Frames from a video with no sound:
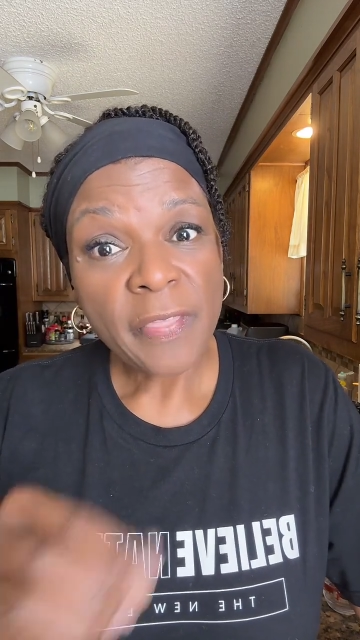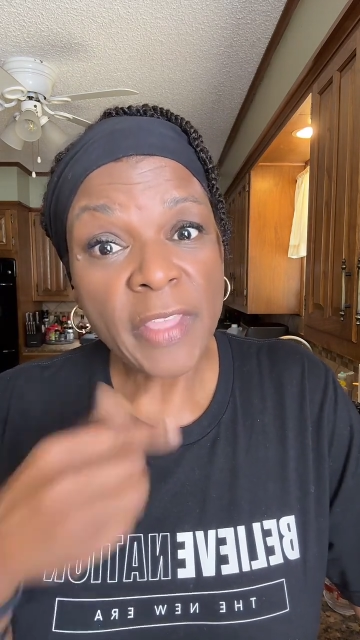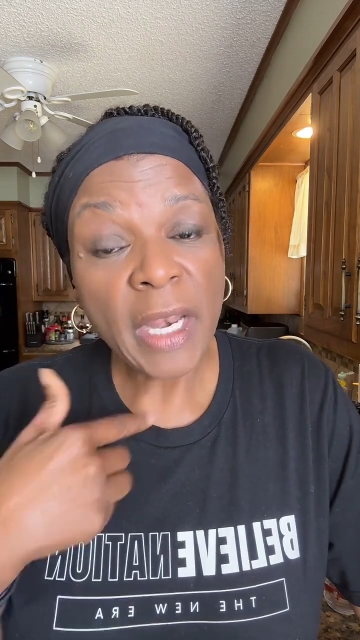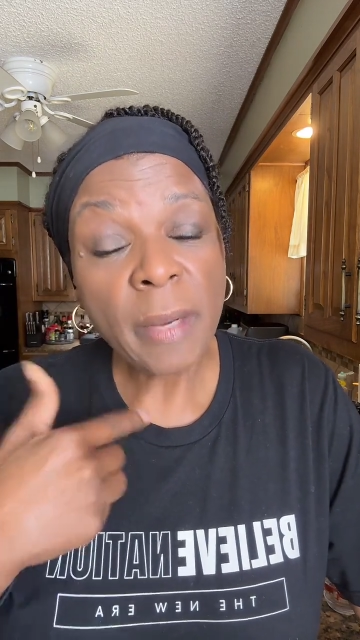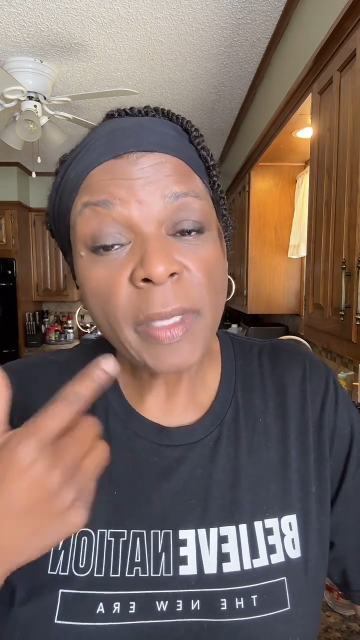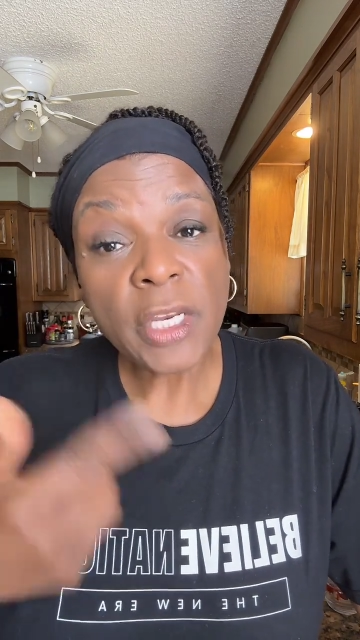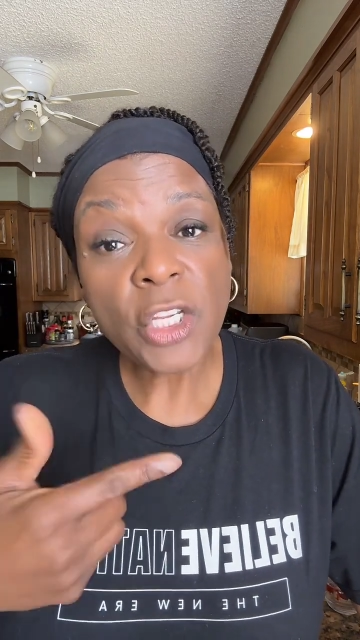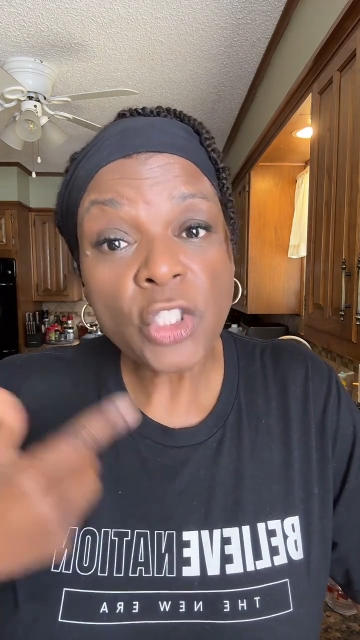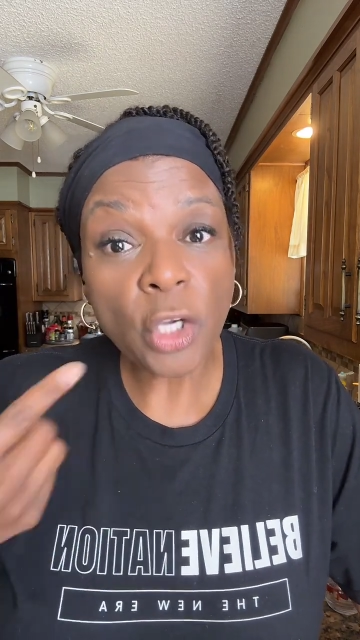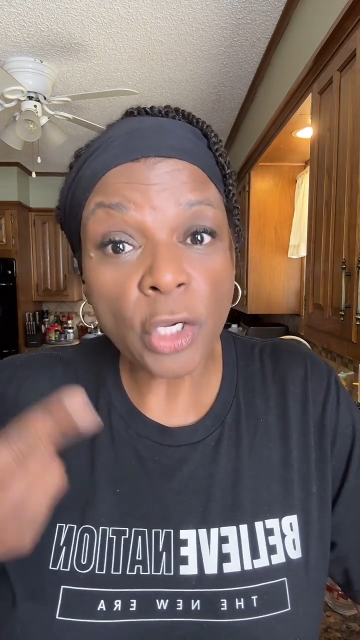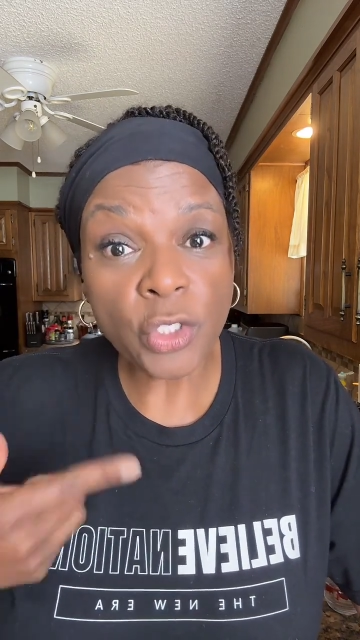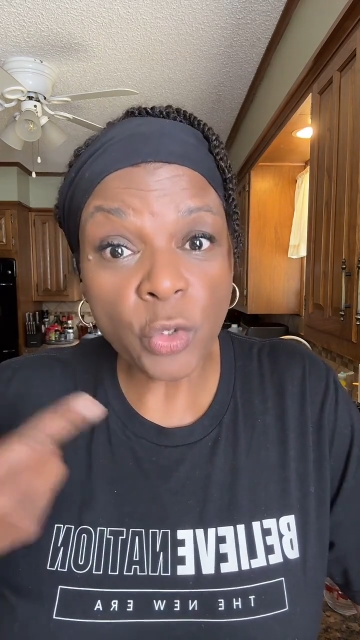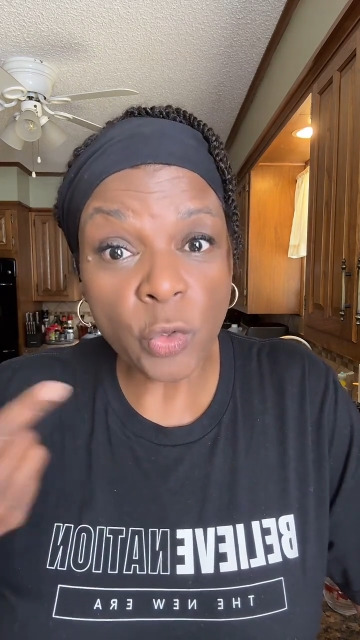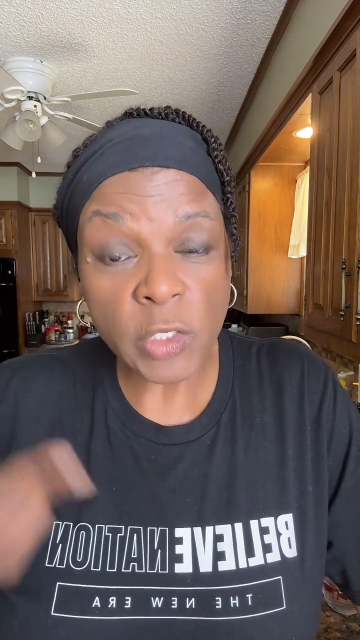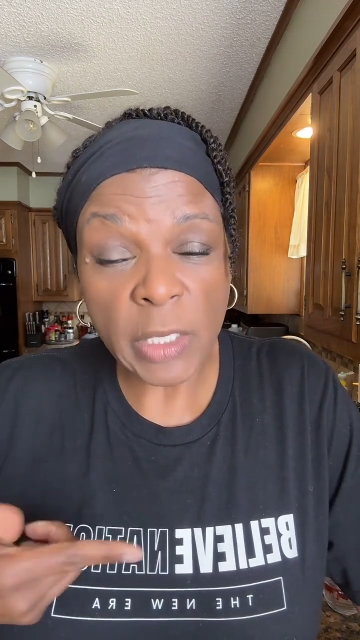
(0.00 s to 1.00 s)
then I'm gonna
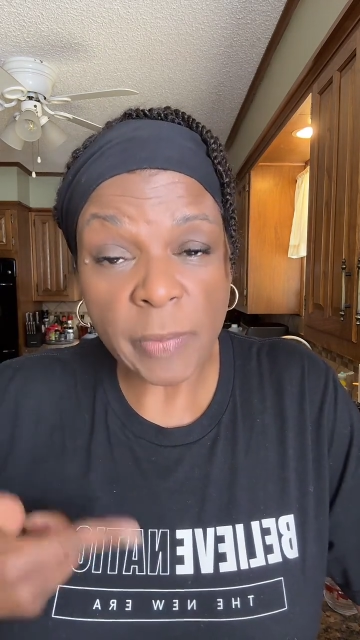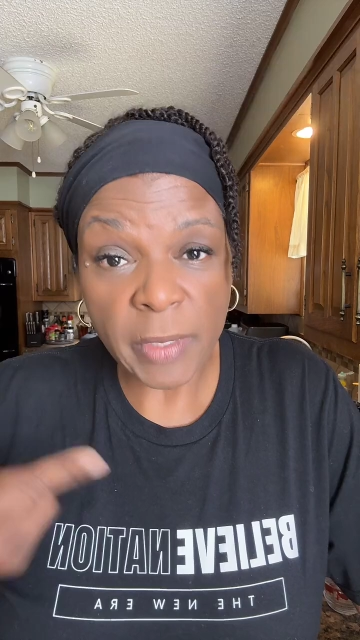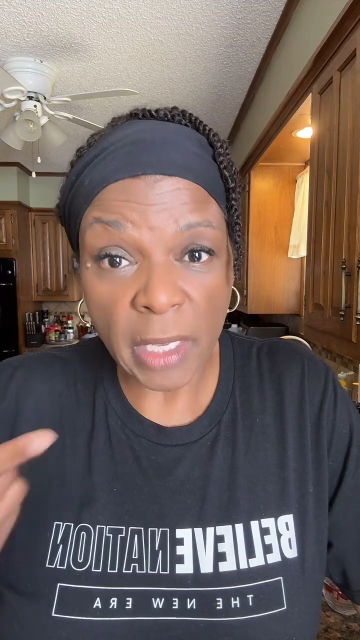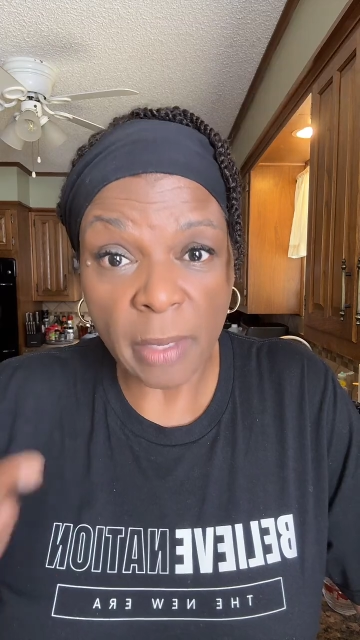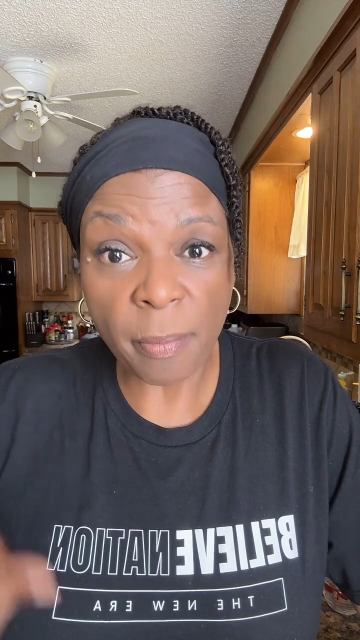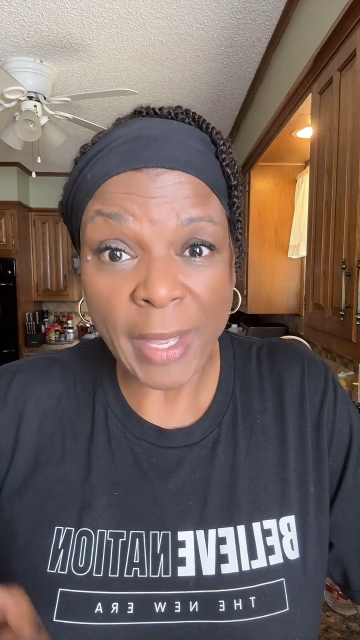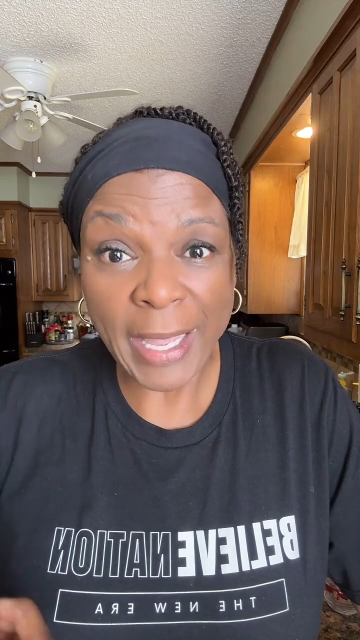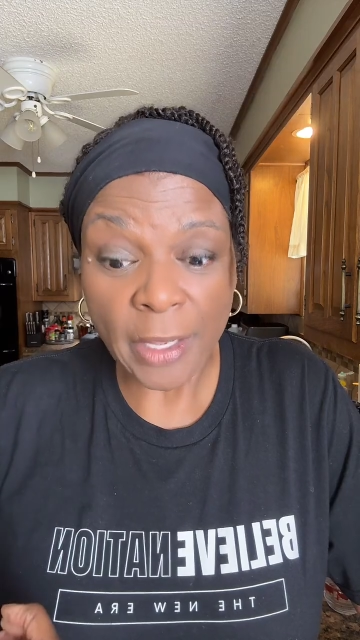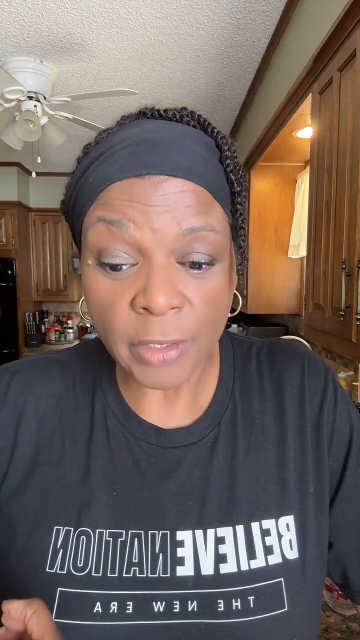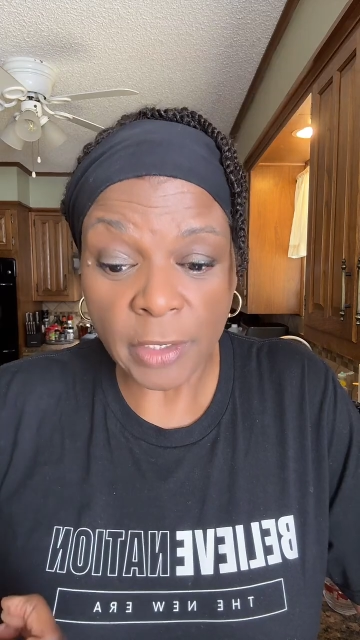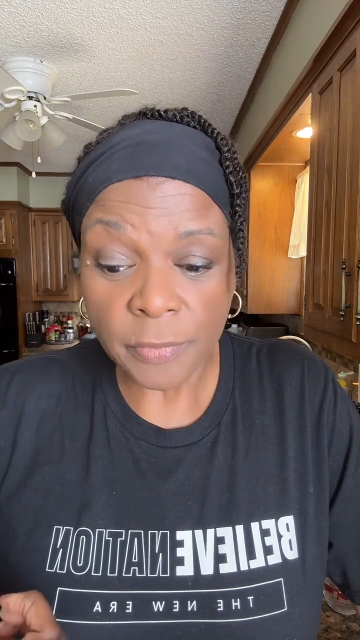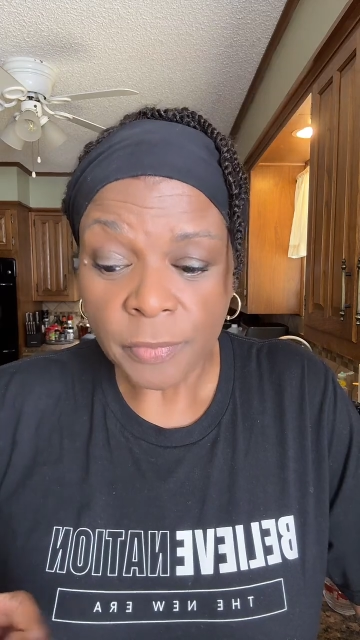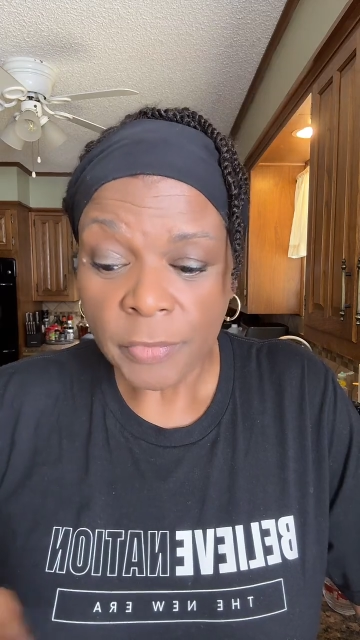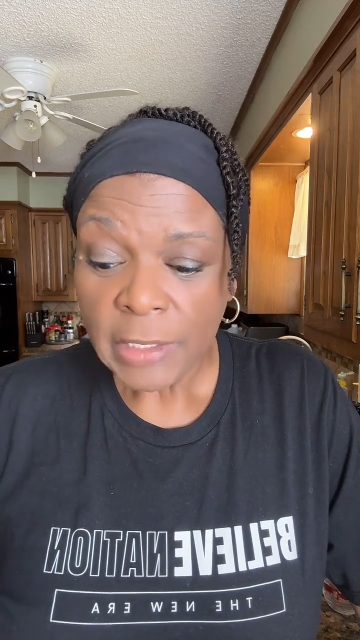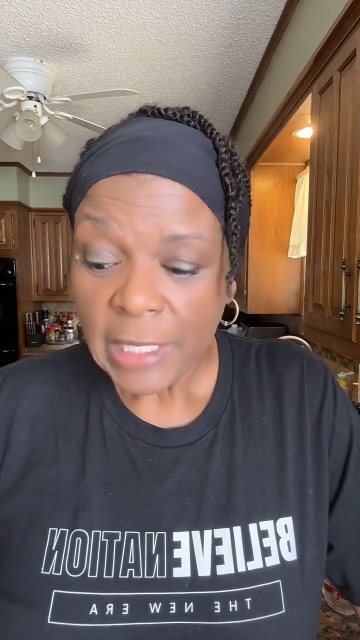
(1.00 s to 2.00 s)
start doing something about it.